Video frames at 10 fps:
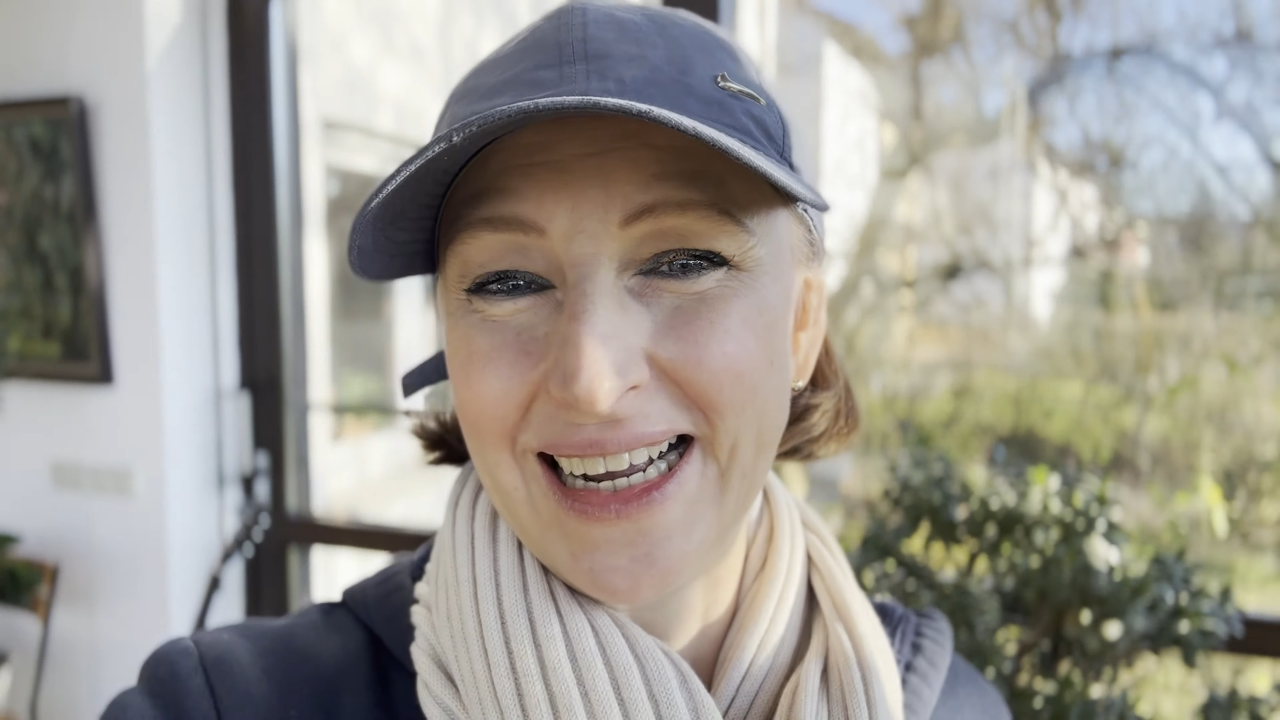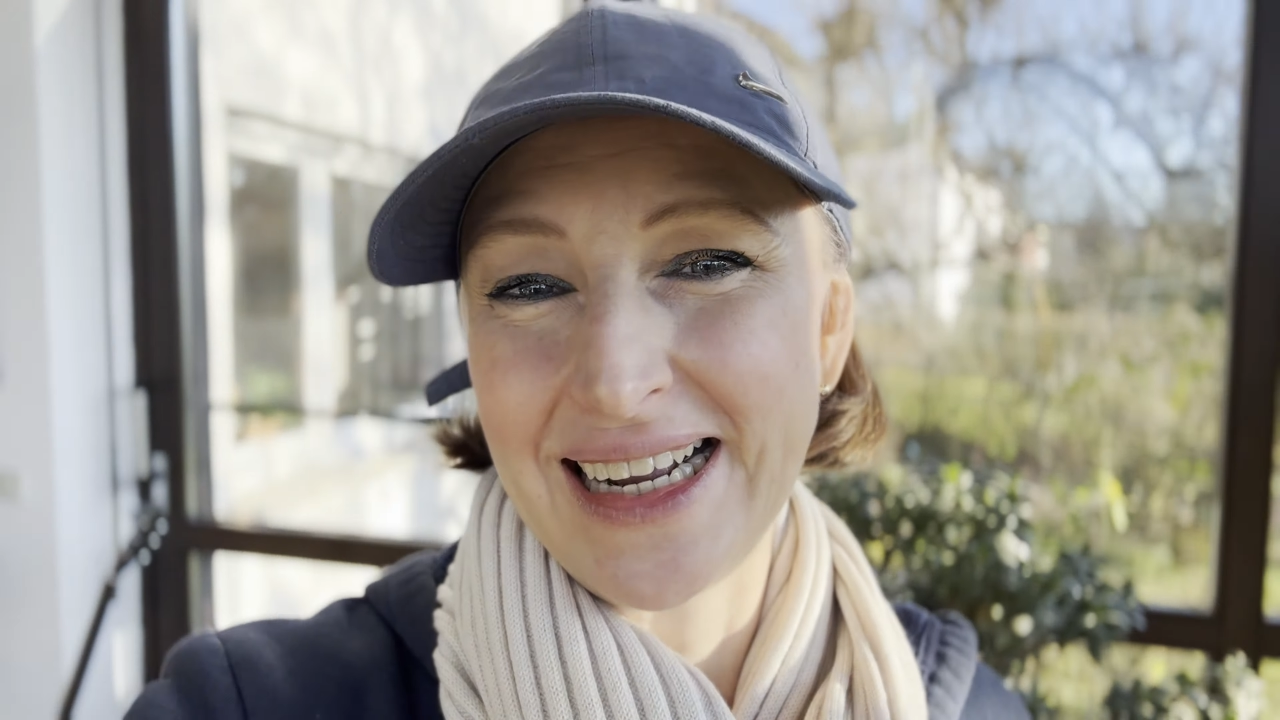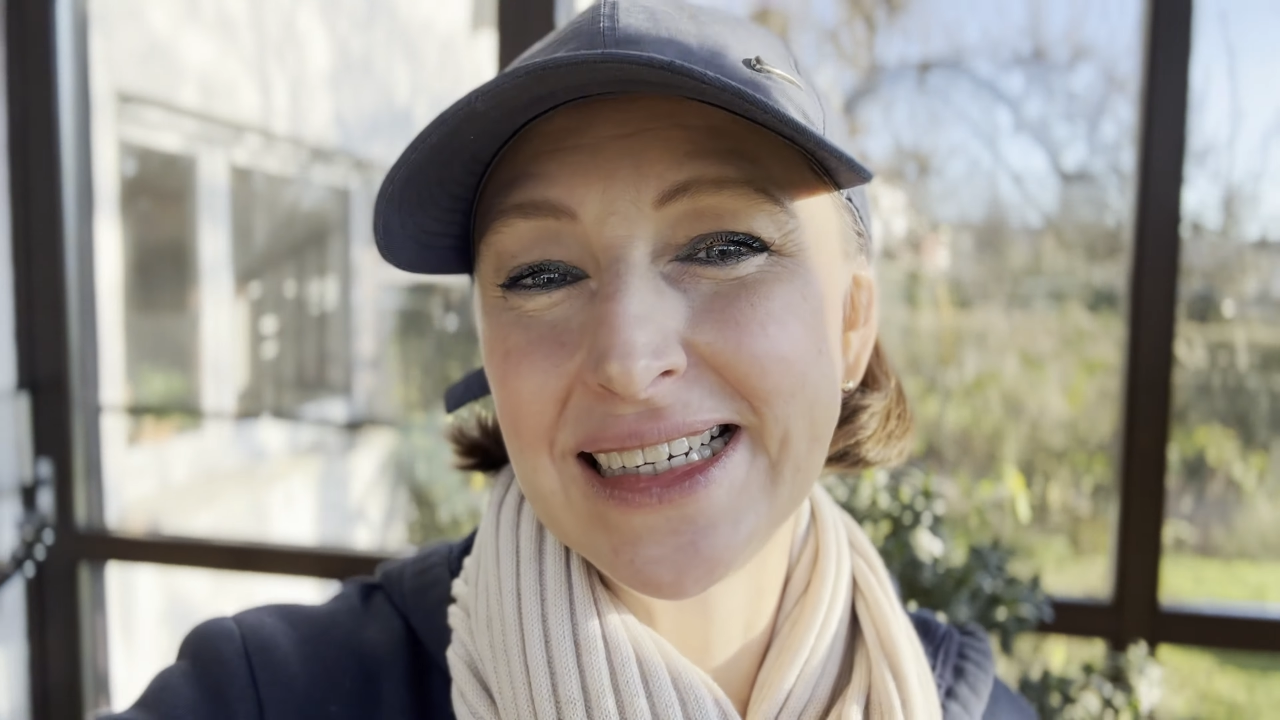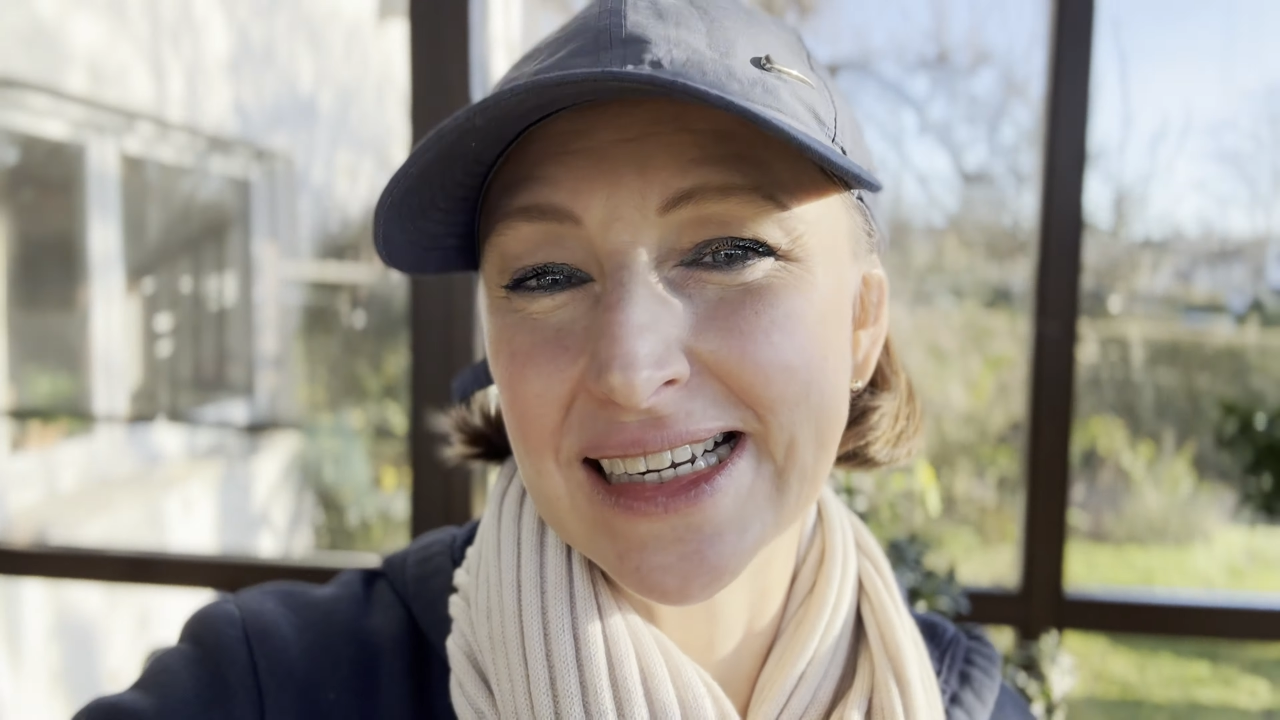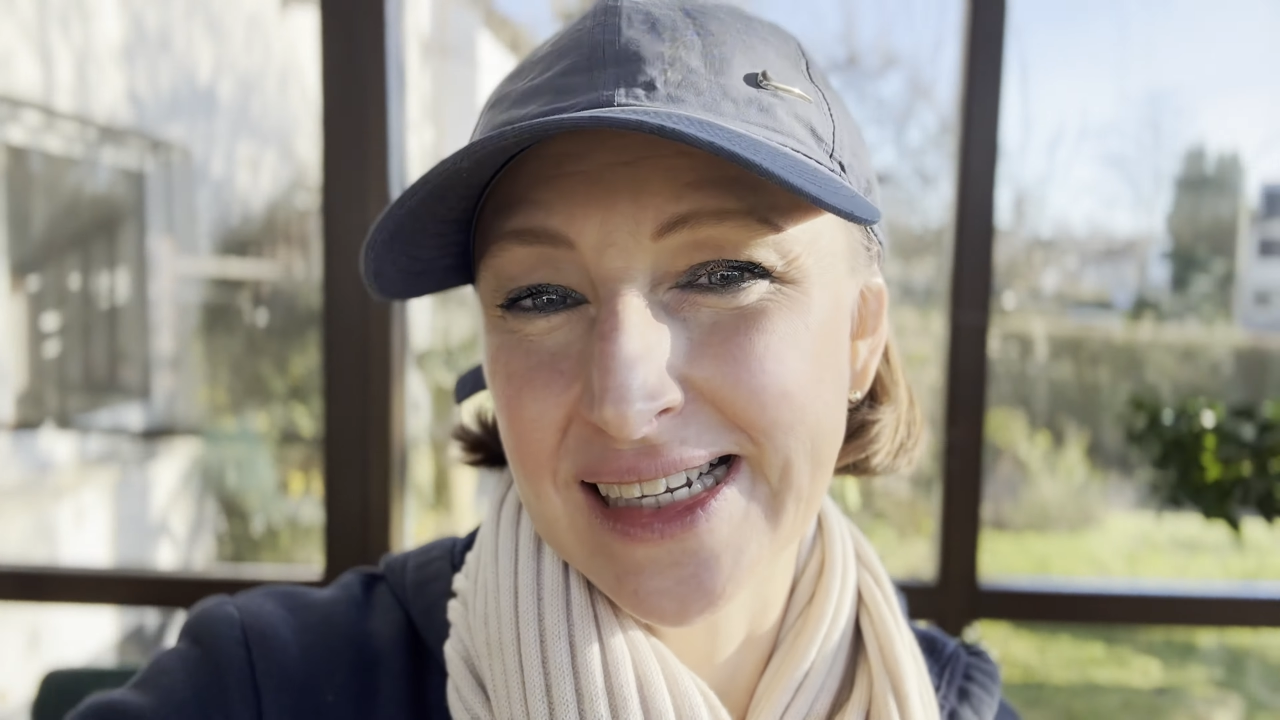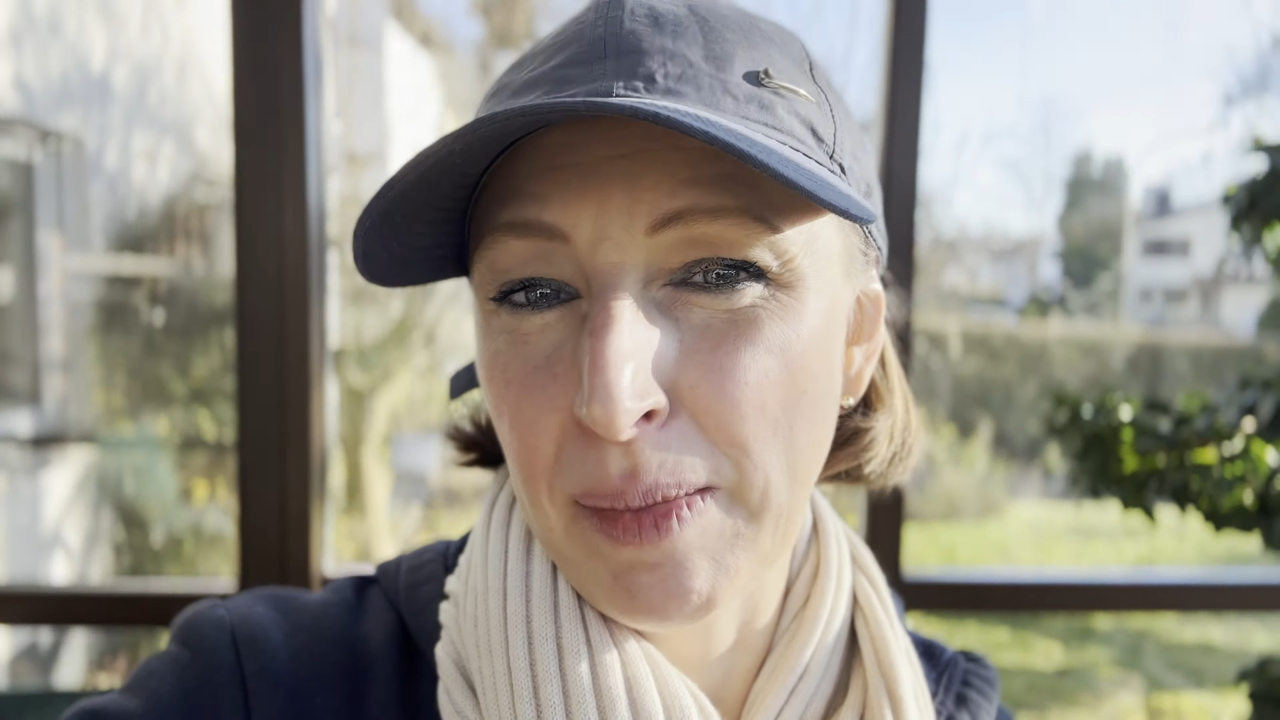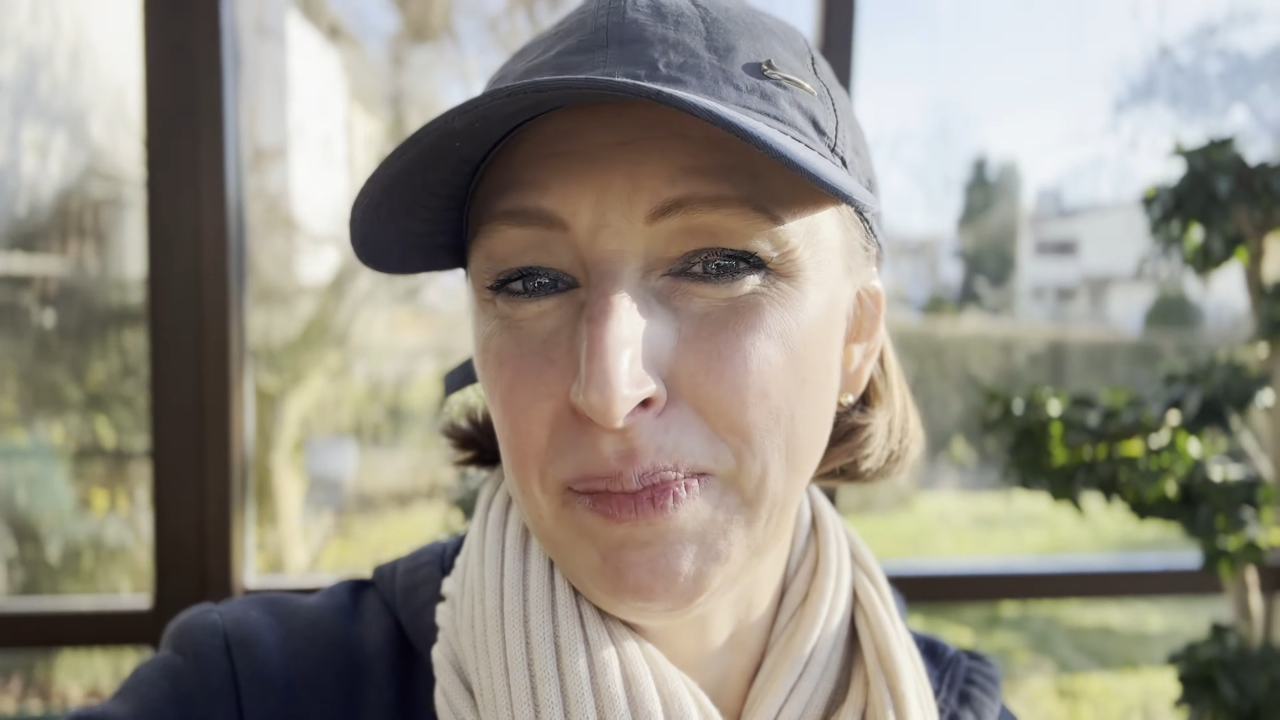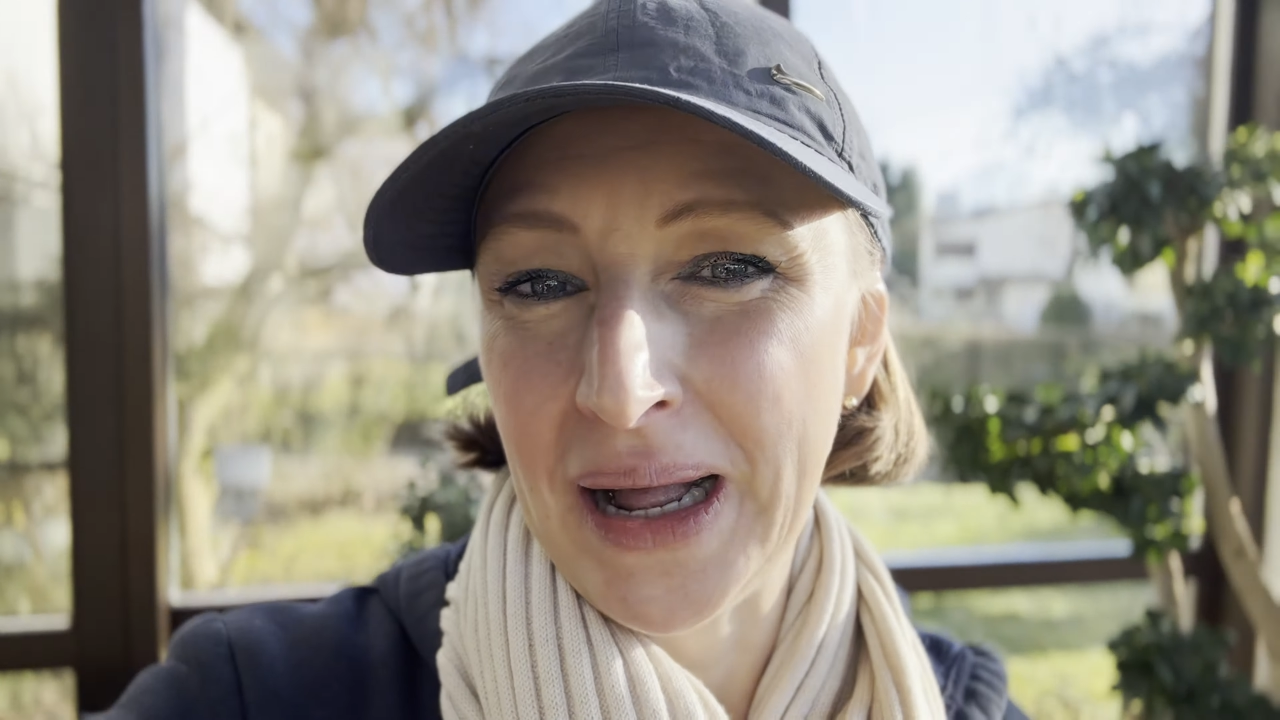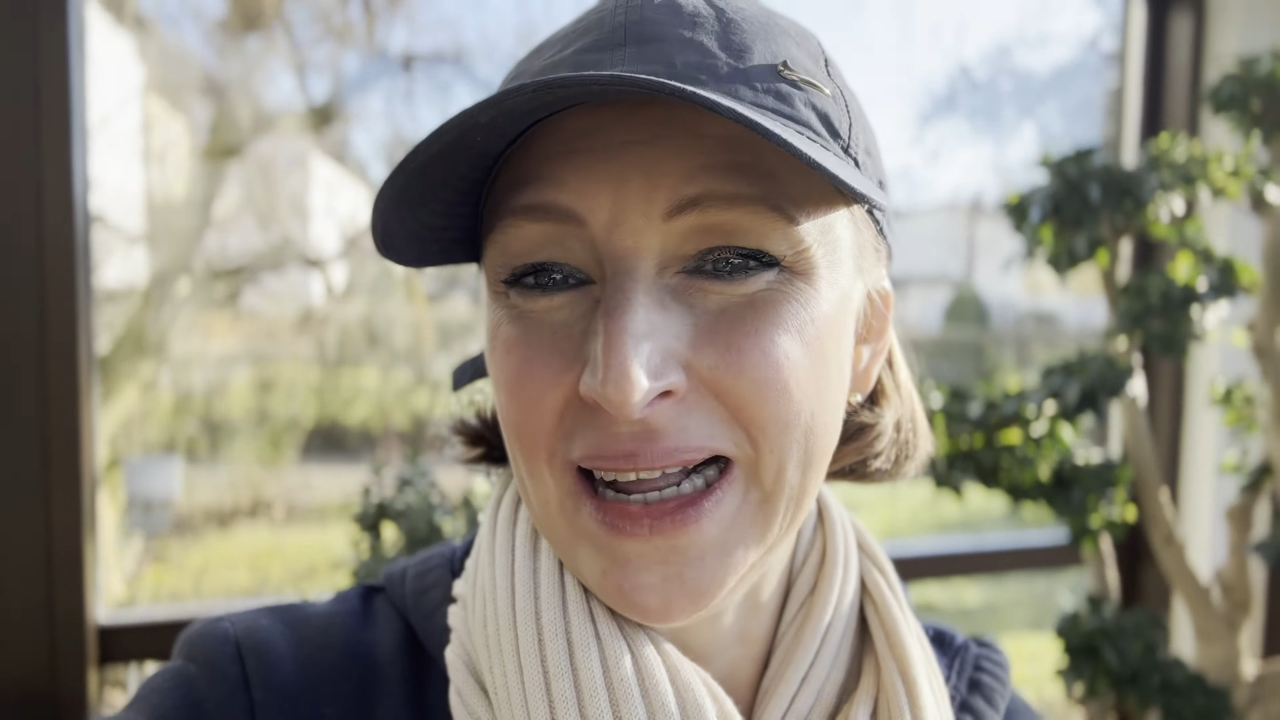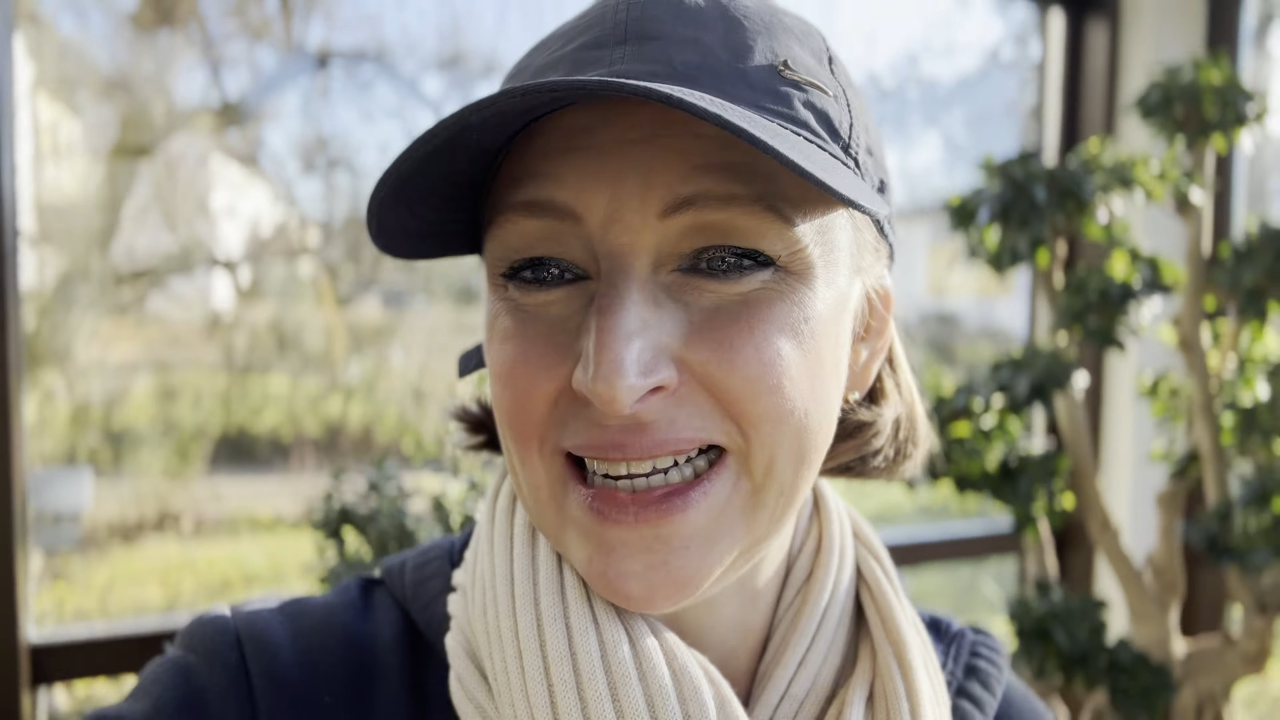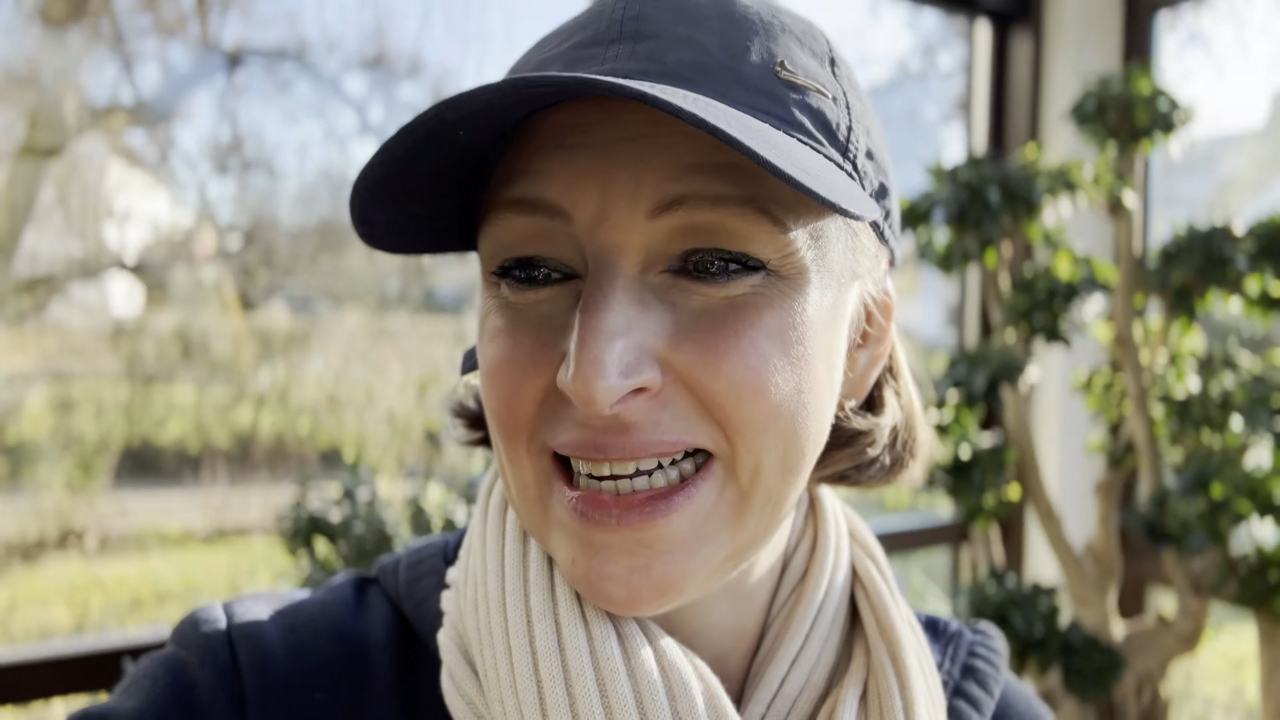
in December.